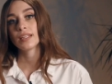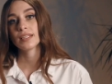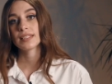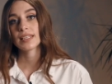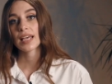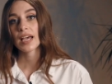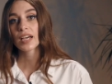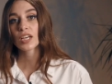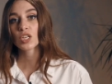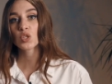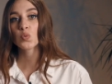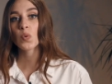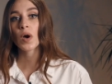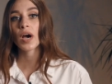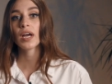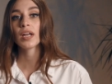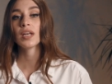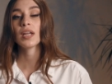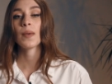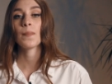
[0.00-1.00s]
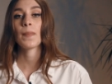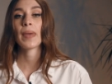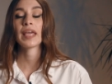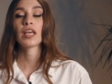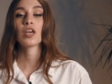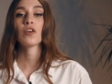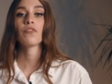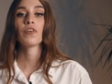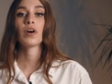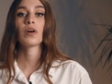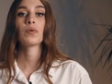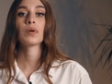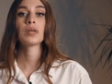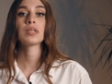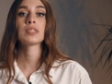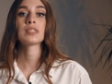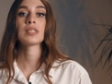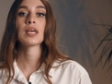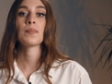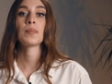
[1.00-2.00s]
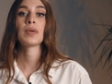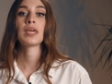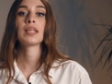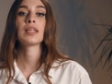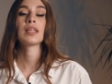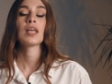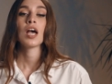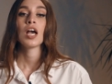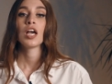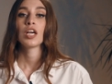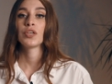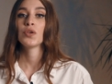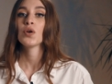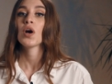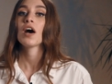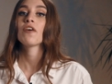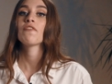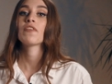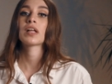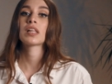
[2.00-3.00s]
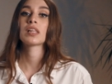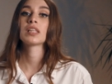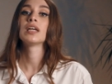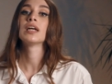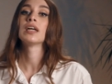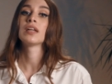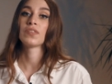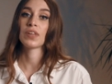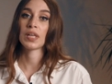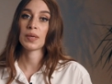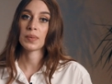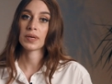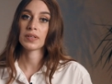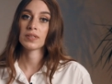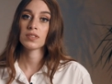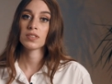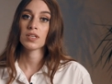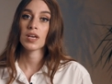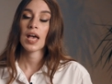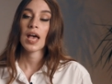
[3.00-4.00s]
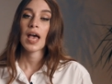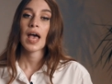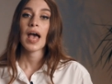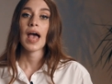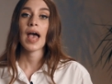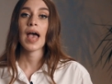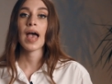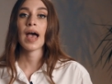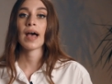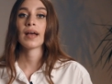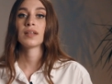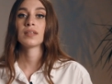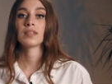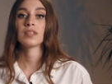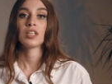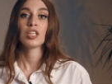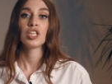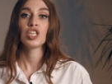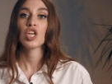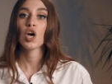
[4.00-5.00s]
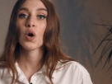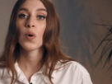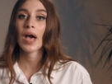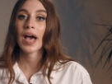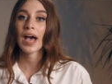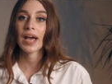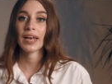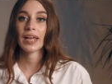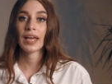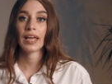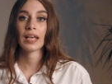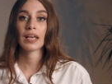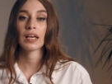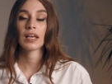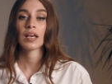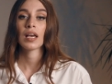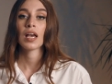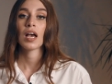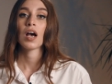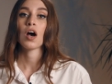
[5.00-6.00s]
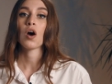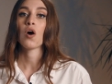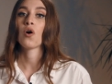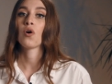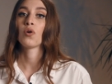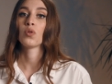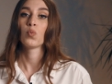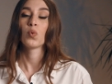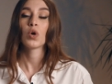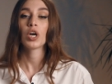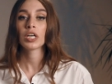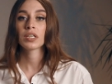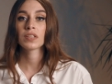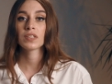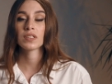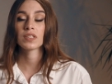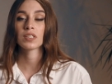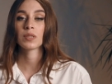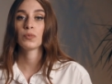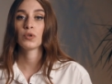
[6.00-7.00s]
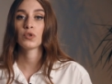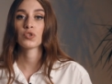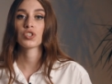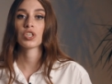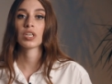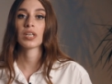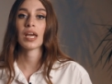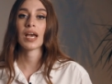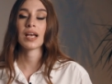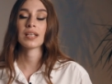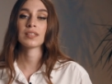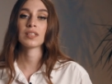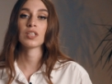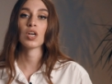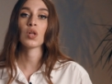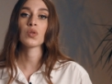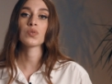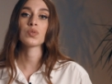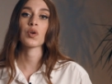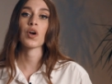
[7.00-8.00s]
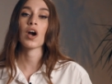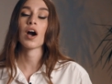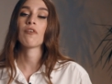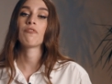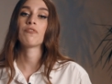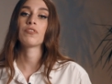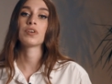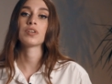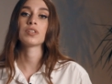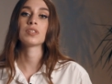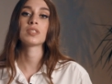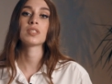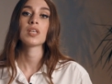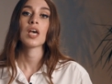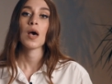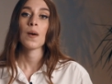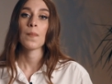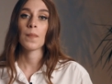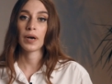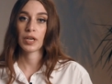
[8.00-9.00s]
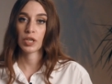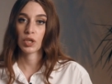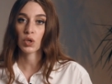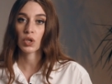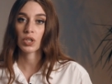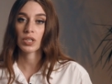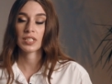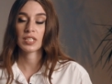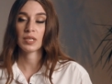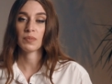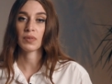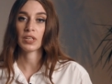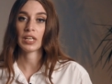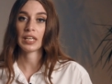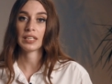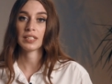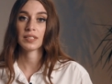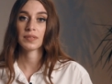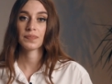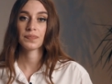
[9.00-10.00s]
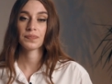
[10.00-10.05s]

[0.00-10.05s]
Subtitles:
the second one, a bank of hours, you have a clear limit and no headache on work distribution, as it also covers by your team lead.